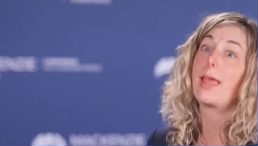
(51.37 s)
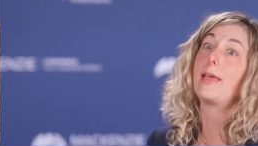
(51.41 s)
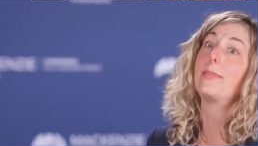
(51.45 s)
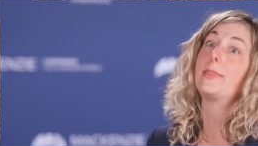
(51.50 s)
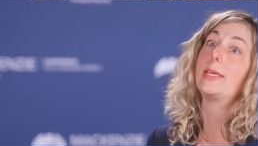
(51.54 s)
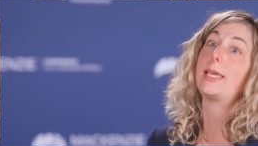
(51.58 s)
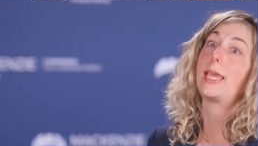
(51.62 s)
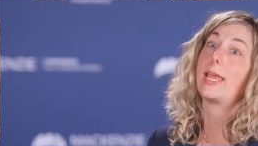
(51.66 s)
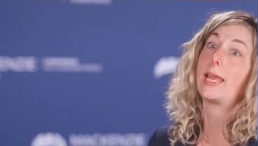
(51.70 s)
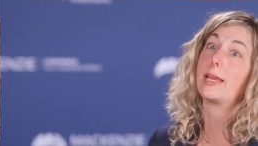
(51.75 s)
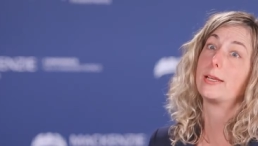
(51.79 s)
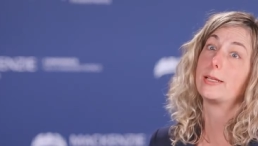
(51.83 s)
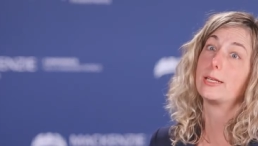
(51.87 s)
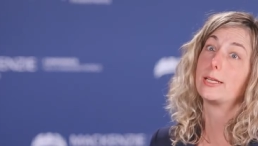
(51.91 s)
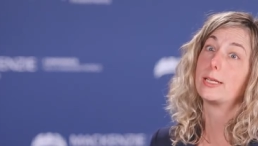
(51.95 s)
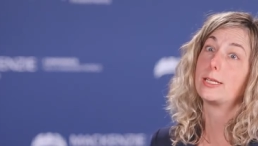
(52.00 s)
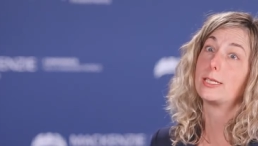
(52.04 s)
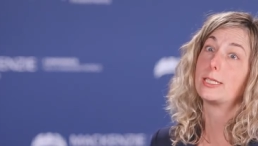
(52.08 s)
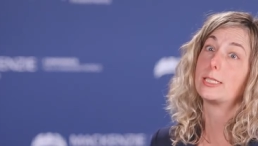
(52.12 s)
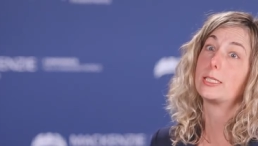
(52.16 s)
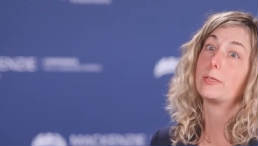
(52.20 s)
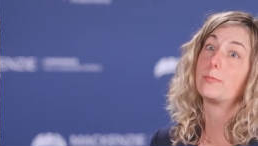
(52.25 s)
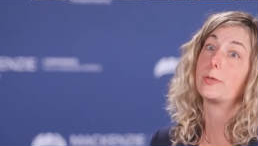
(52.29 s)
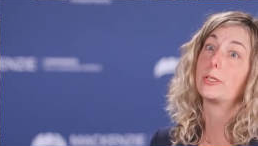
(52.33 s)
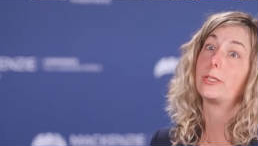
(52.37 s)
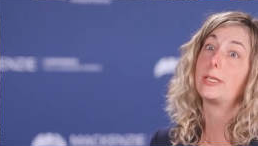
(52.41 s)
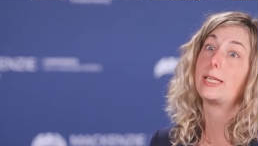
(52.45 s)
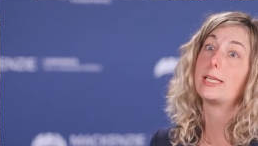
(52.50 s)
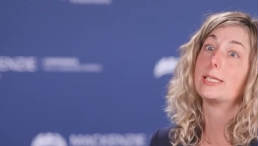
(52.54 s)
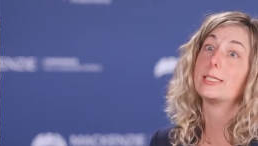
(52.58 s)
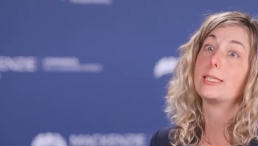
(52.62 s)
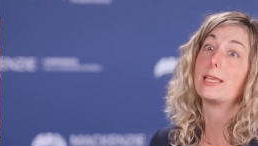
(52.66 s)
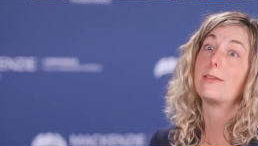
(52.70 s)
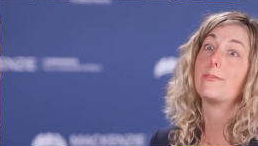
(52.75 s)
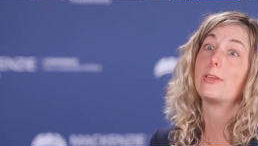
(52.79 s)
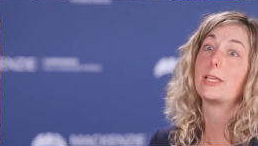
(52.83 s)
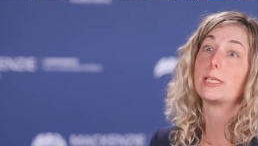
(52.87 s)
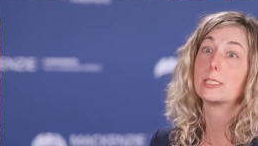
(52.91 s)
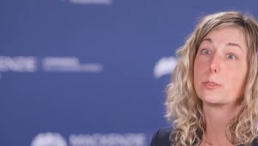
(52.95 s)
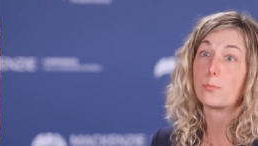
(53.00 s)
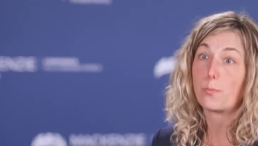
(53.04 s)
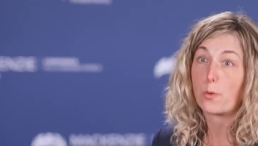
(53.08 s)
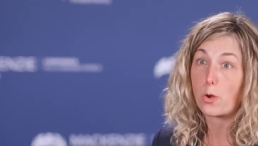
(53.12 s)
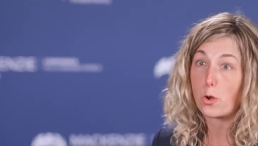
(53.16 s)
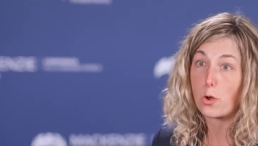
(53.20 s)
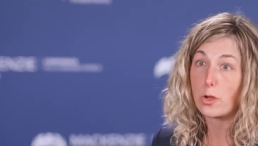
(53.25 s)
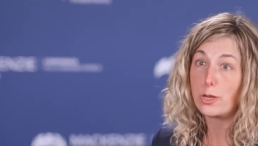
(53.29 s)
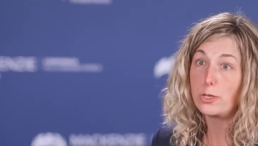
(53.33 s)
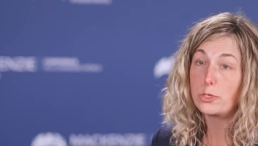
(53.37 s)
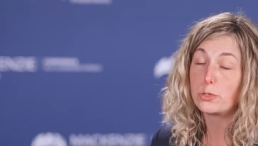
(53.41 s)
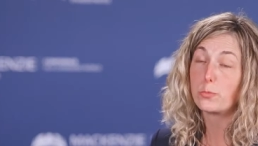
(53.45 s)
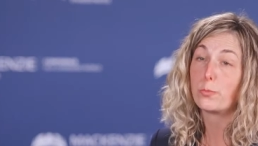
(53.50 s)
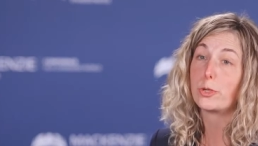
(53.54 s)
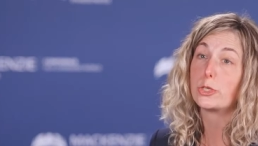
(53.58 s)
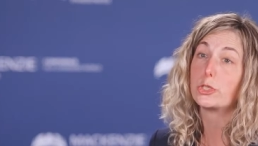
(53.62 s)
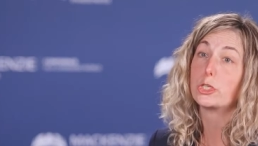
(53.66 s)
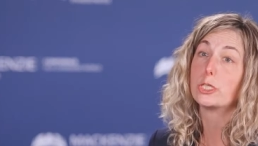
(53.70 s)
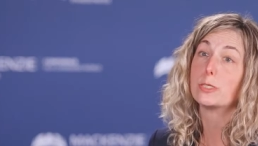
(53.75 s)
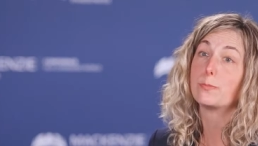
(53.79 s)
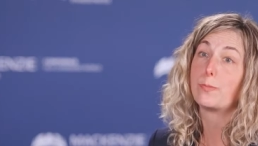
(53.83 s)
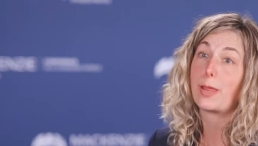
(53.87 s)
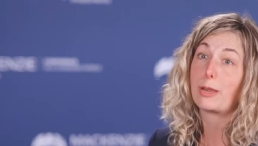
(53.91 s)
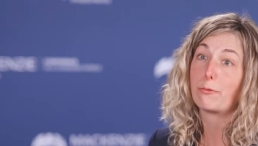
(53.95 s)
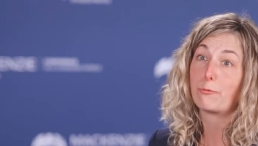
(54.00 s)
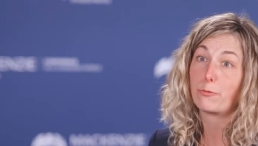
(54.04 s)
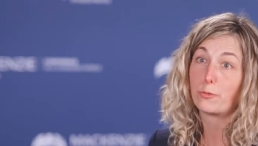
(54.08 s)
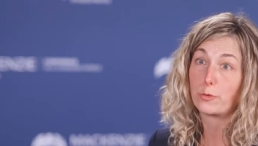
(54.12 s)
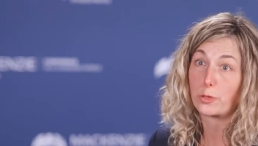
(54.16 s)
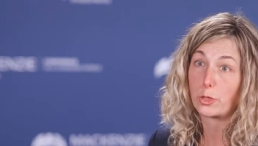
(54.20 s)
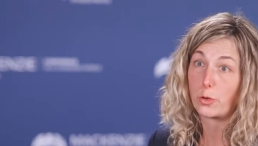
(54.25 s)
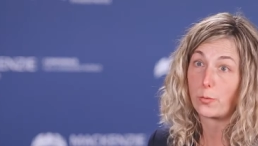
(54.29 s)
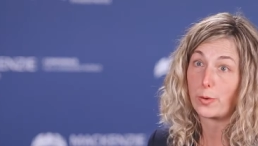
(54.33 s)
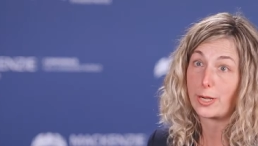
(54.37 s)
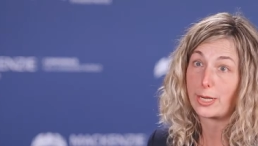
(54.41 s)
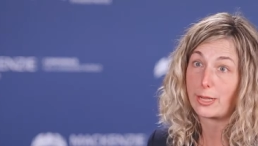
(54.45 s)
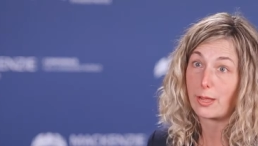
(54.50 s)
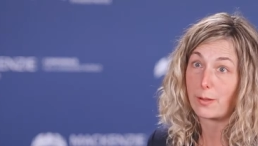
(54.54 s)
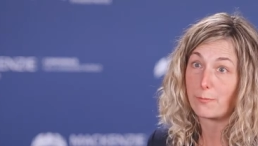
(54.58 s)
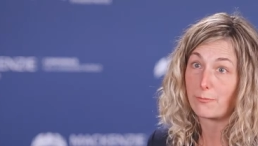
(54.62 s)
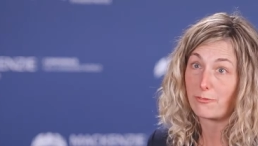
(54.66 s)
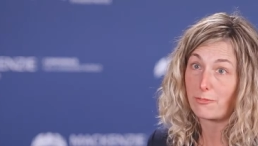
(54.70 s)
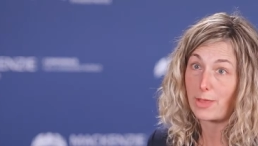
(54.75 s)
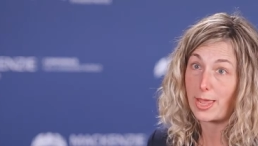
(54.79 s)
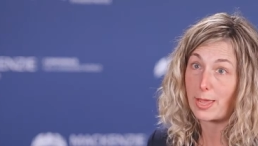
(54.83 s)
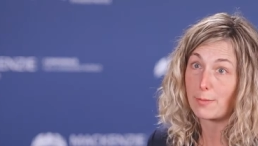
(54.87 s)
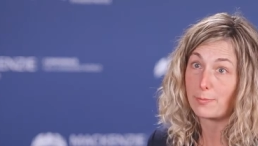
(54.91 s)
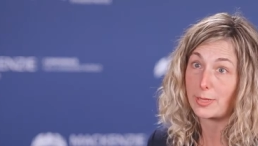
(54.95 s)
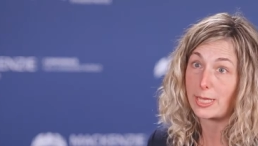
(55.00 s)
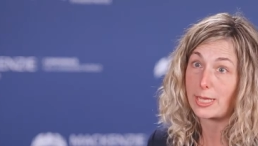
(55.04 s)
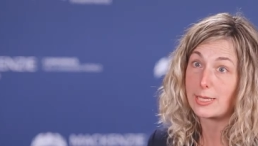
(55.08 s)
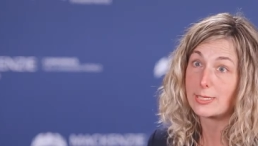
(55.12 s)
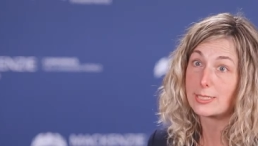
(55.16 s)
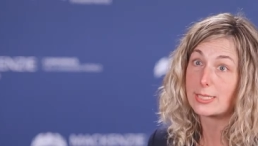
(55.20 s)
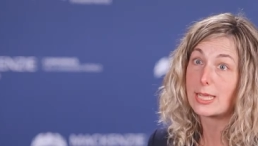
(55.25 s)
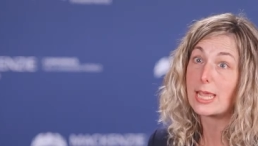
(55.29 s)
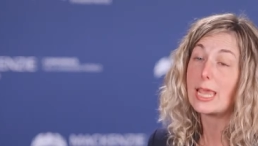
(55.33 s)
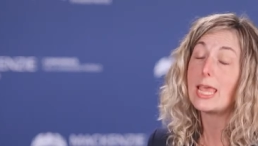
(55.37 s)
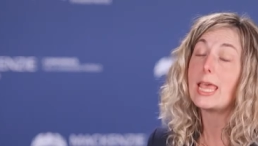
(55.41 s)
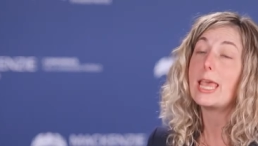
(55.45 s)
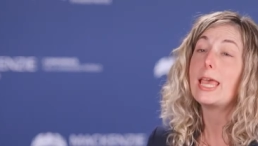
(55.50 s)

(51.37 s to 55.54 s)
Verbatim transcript: and the Canada Disability Savings Bond, which is meant for low-income families.